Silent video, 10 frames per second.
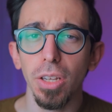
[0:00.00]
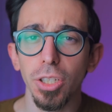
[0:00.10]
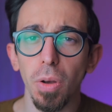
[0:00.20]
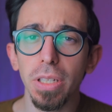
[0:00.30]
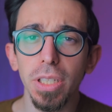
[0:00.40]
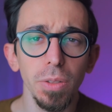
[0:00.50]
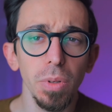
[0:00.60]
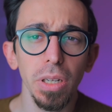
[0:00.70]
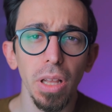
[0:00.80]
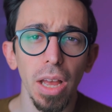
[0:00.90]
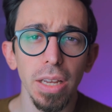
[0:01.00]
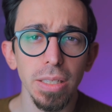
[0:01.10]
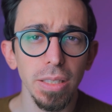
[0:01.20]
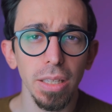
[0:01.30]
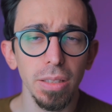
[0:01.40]
So I did
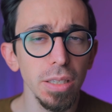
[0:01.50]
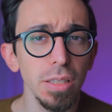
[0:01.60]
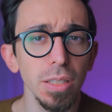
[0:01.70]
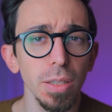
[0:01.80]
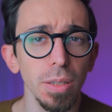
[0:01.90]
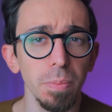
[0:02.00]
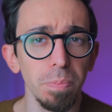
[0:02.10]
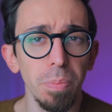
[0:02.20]
realize that this is a